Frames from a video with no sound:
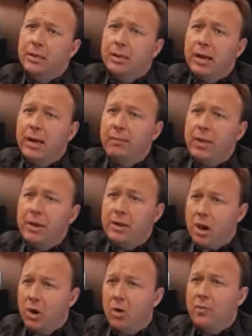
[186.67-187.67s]
And they
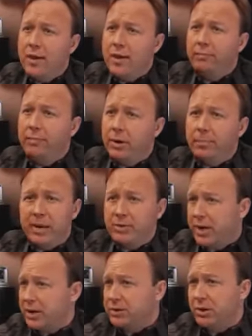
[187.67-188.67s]
know that their
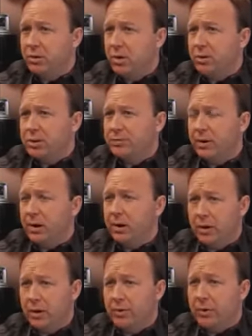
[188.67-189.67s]
paychecks don't go as far.
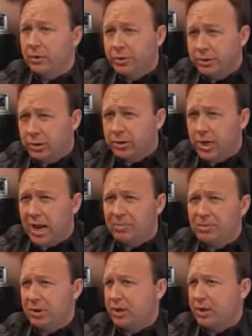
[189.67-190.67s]
They know they're losing their jobs,
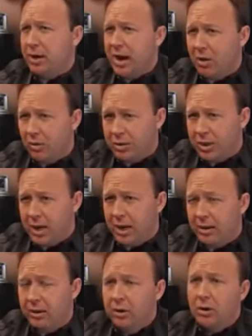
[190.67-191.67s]
they're getting their hours
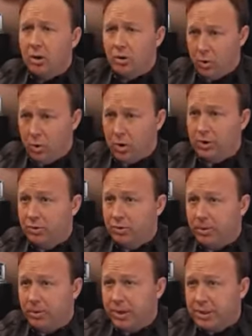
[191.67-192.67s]
cut, or they're working 2 or
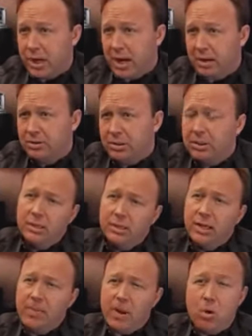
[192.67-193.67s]
3 jobs.
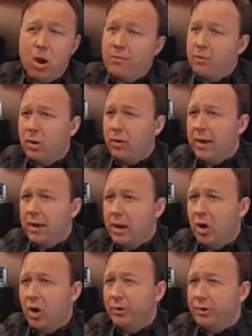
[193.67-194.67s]
And they know everywhere they
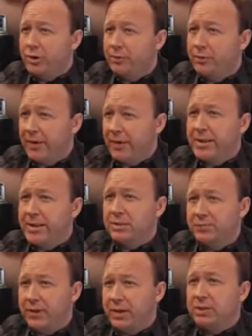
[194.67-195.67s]
go, there's new fines and
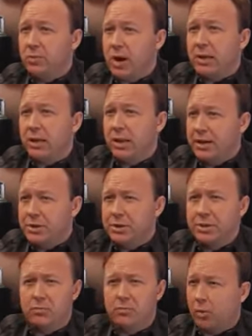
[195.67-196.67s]
fees and regulations
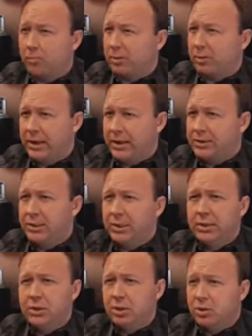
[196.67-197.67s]
and more police
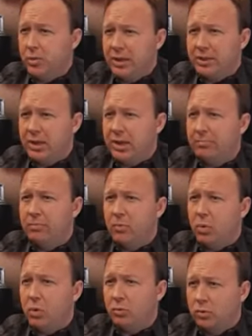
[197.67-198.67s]
squeezing them and
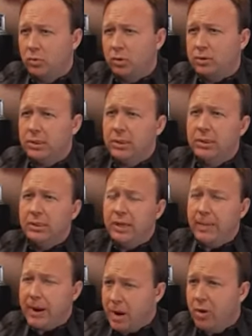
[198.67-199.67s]
more rules. And
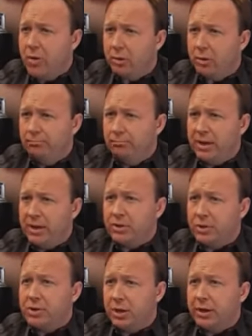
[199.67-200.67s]
they know they're being
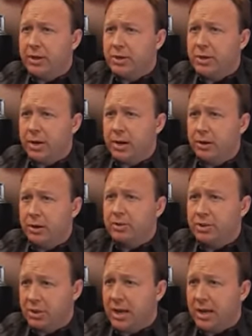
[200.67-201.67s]
socially engineered into
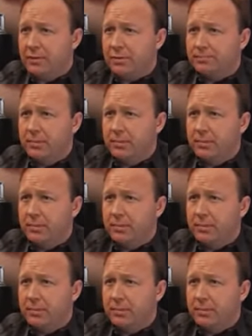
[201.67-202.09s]
slaves.